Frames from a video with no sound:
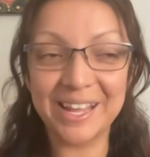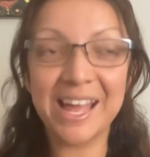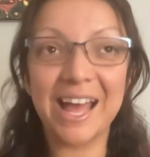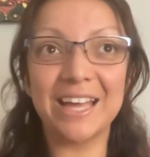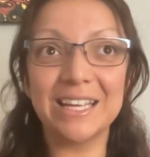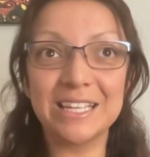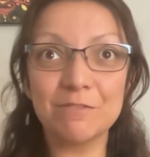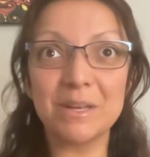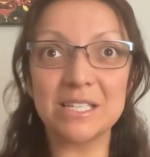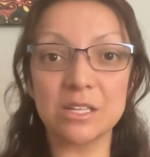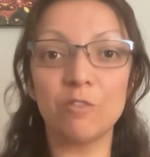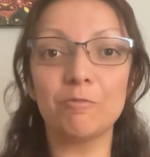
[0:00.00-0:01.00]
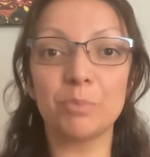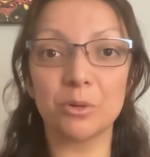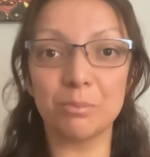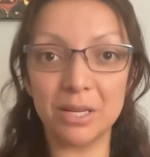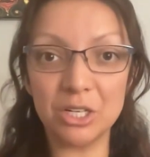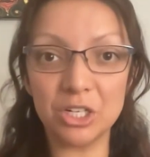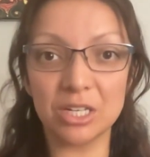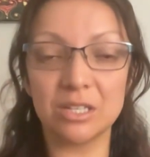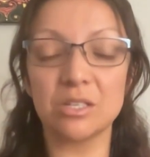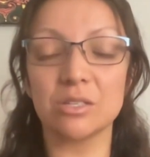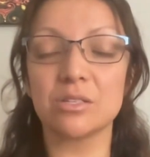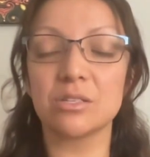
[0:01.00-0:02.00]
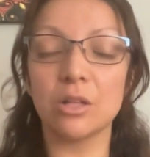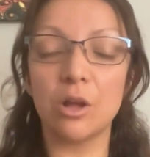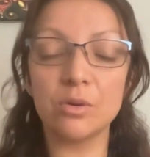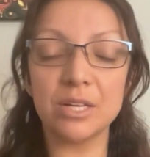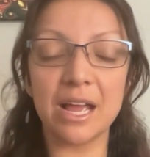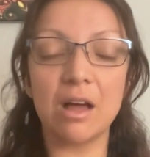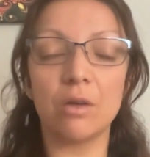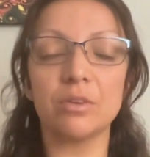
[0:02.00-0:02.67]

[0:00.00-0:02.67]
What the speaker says: I give myself permission to slow down,